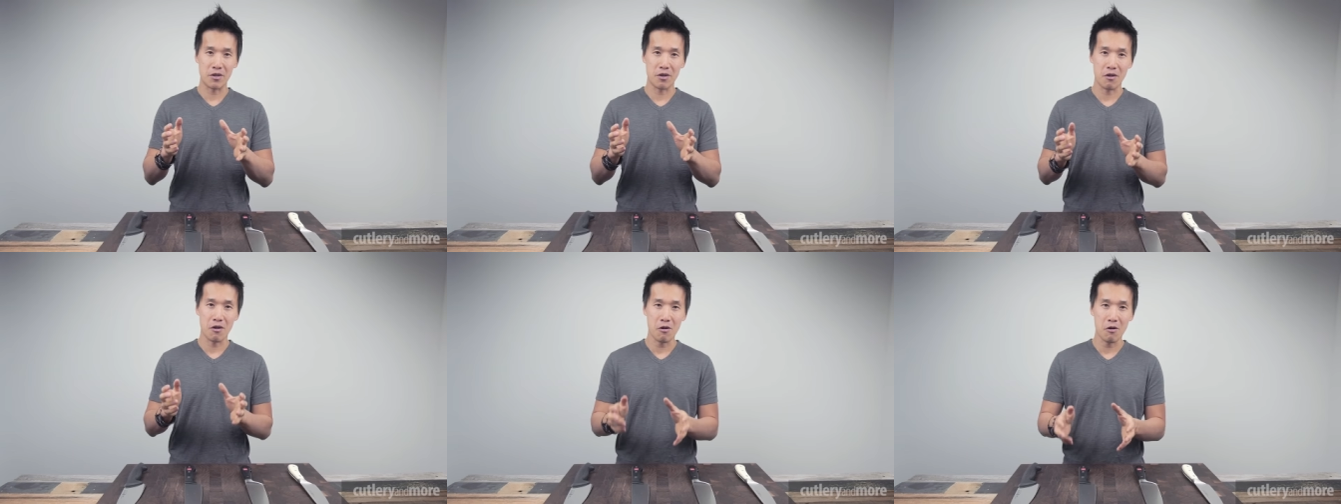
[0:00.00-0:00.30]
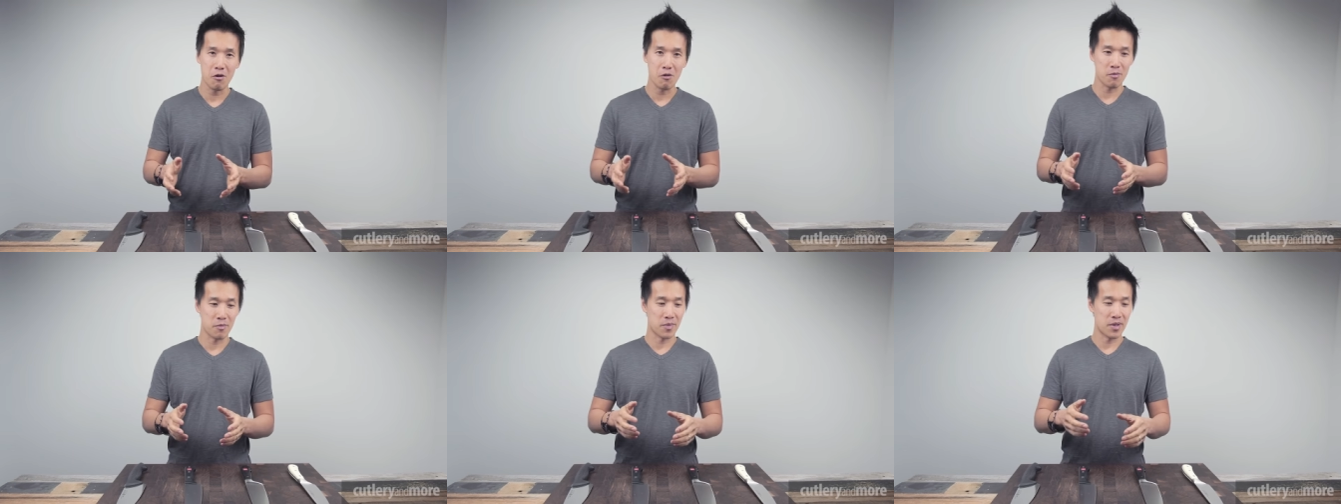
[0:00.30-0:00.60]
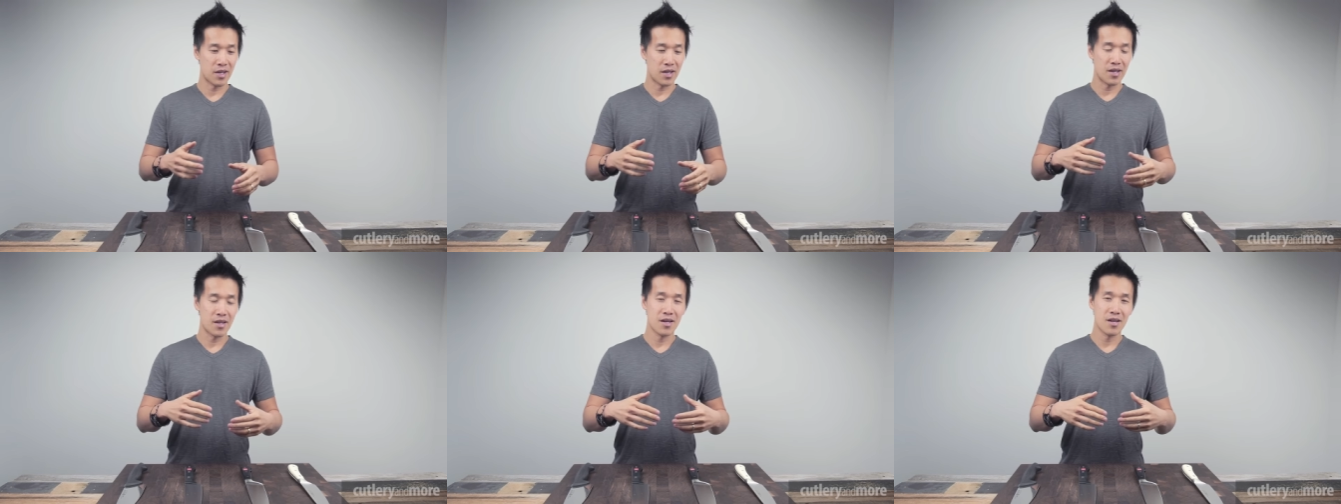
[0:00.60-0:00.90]
your home,
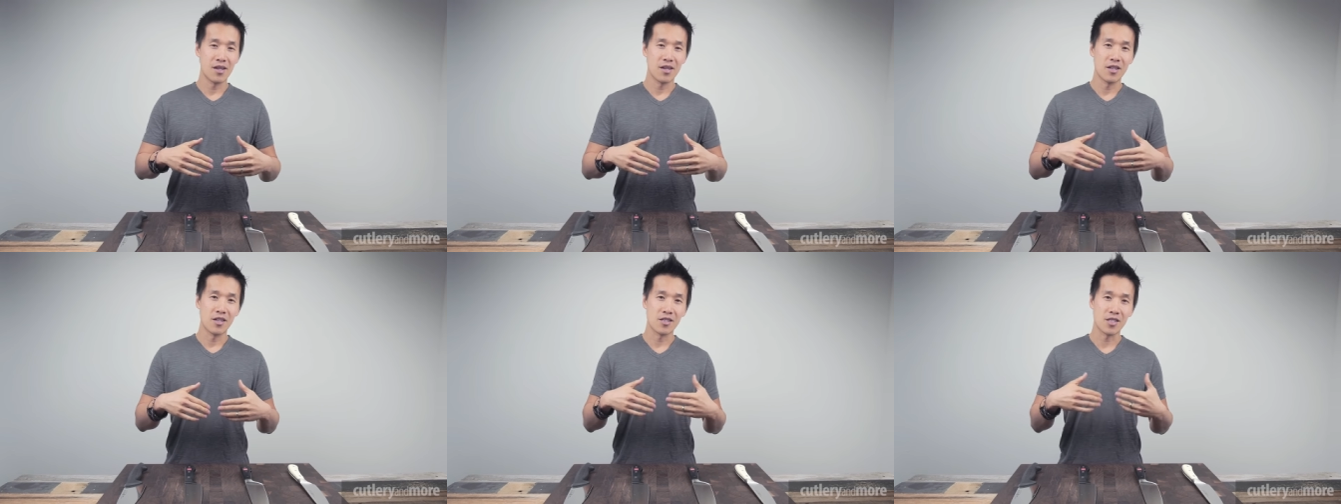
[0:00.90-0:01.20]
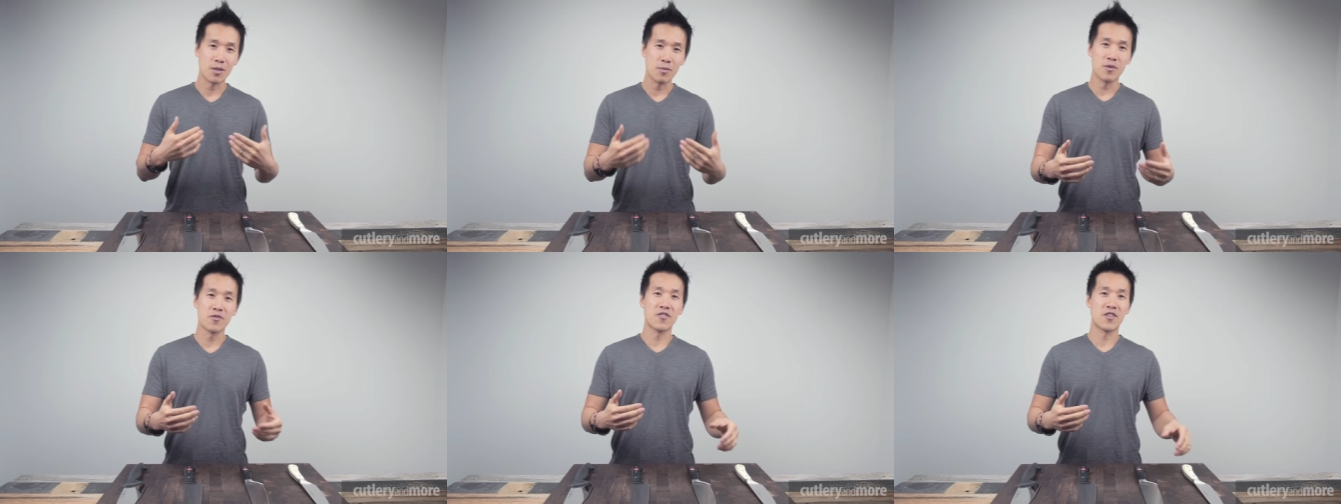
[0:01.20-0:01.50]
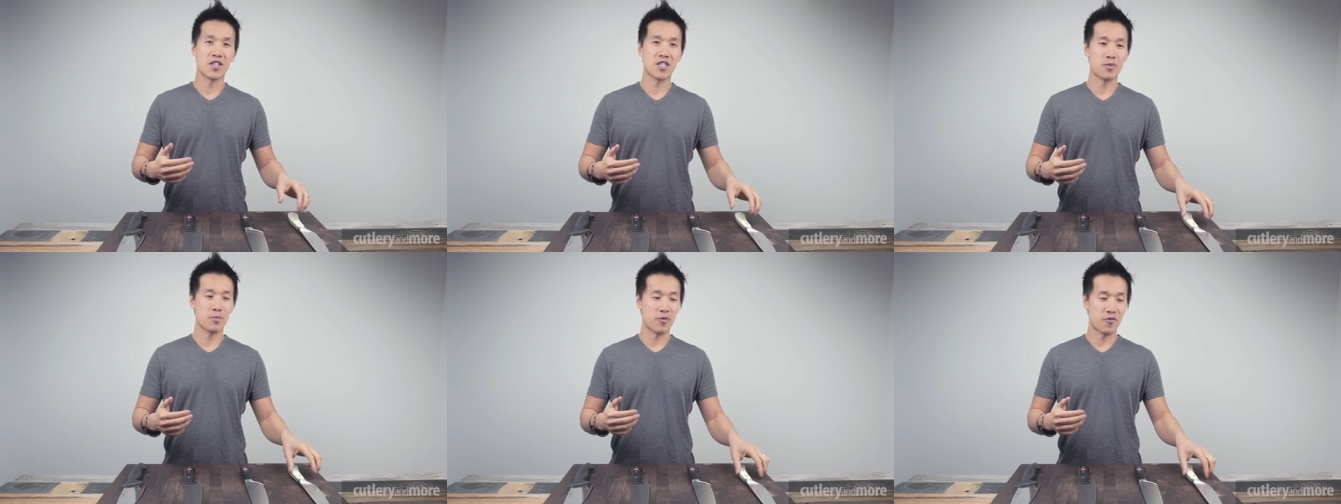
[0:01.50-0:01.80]
some of
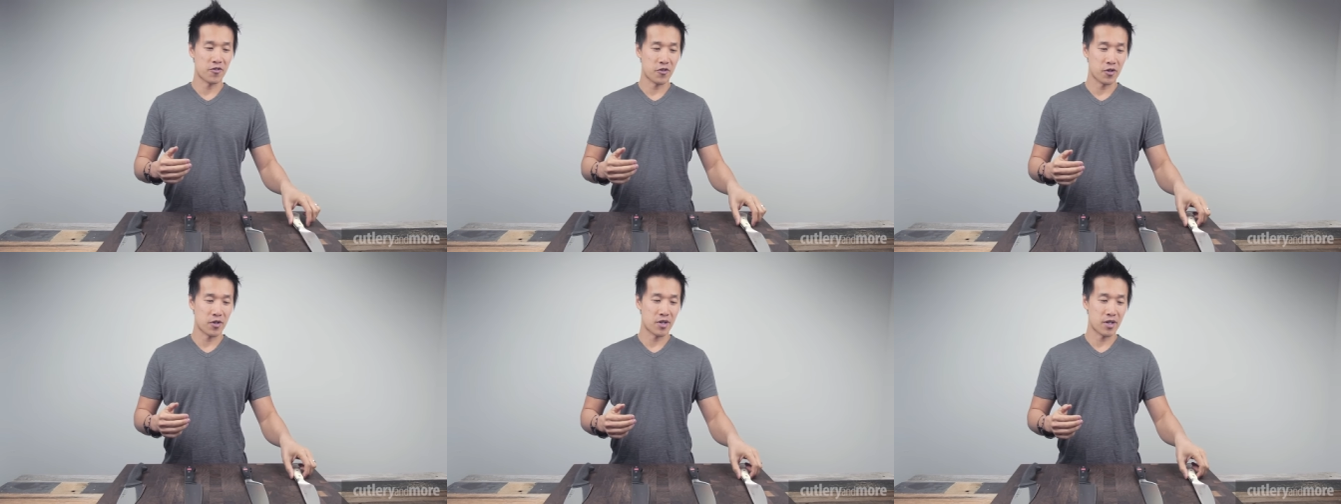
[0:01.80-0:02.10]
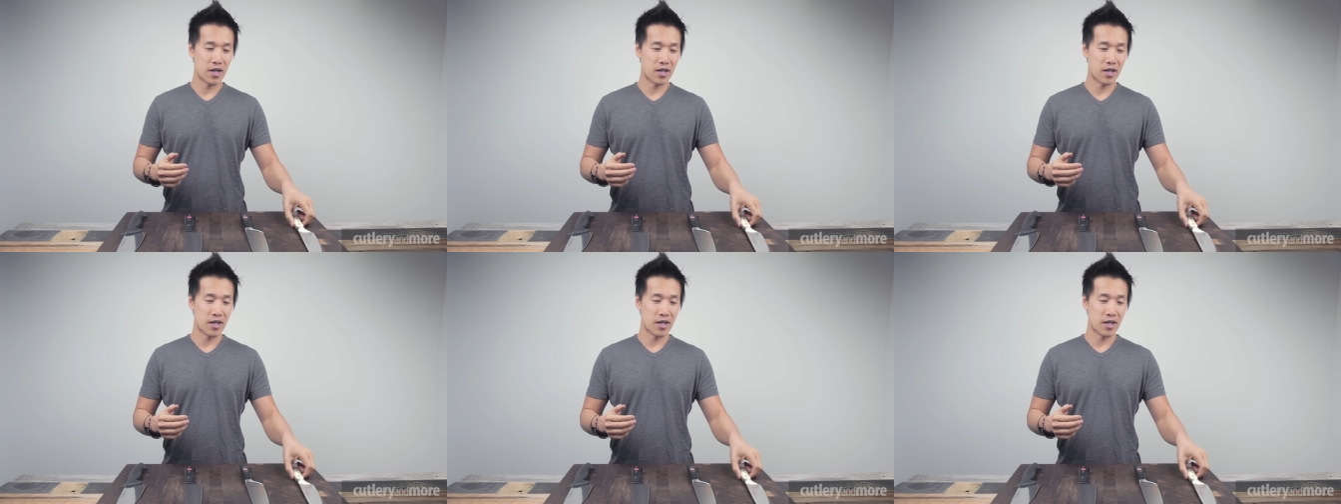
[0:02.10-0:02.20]
us prefer